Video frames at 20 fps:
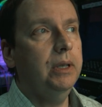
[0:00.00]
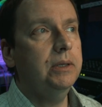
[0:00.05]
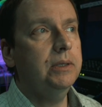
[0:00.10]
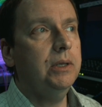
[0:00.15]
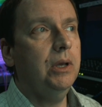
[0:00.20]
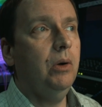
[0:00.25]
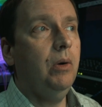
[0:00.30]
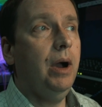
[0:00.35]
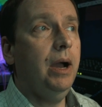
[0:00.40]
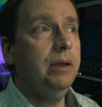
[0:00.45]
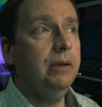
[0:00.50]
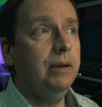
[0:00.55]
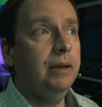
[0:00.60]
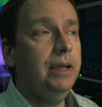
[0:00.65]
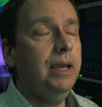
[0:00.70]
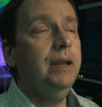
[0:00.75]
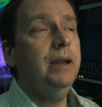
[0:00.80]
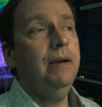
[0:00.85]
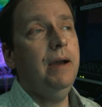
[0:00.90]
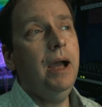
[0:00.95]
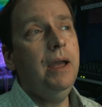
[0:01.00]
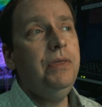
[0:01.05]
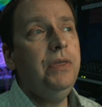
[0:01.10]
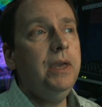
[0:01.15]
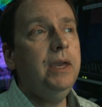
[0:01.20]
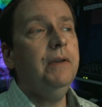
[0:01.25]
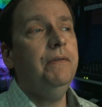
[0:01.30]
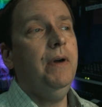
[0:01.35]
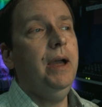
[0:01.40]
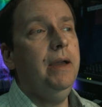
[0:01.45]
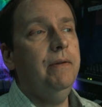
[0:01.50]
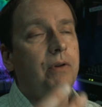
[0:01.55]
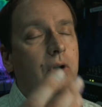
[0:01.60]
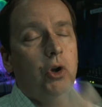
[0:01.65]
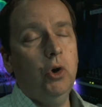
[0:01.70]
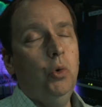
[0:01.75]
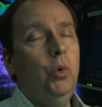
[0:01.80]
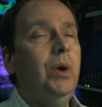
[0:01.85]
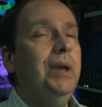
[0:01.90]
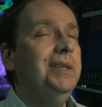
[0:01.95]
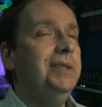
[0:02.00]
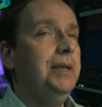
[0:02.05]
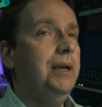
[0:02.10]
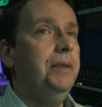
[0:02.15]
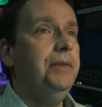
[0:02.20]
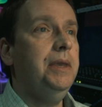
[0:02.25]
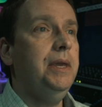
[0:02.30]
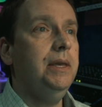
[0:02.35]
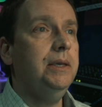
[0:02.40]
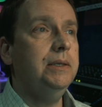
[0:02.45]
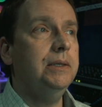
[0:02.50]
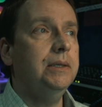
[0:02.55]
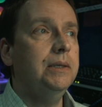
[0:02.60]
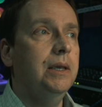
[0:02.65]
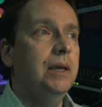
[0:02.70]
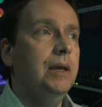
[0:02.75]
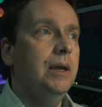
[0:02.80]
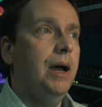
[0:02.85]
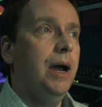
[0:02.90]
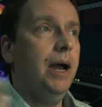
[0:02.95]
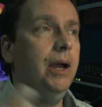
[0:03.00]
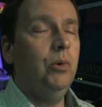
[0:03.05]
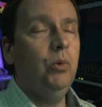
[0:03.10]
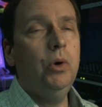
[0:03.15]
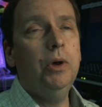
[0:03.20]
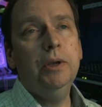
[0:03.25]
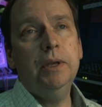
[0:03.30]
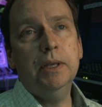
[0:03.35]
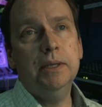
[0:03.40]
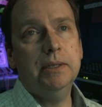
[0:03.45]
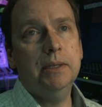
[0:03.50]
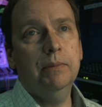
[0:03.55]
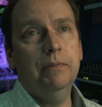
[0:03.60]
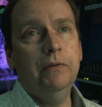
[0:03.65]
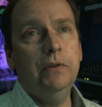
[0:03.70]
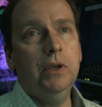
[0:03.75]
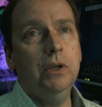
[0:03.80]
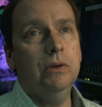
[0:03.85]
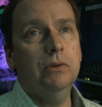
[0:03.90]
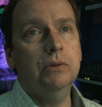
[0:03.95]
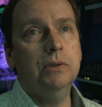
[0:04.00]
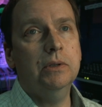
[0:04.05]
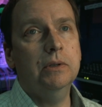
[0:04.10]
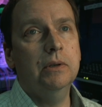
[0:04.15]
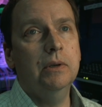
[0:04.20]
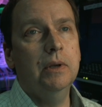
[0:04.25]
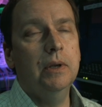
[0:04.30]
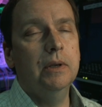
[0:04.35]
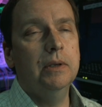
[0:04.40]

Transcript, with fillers: So I again, I think if I have a quiz on this, I will get some views.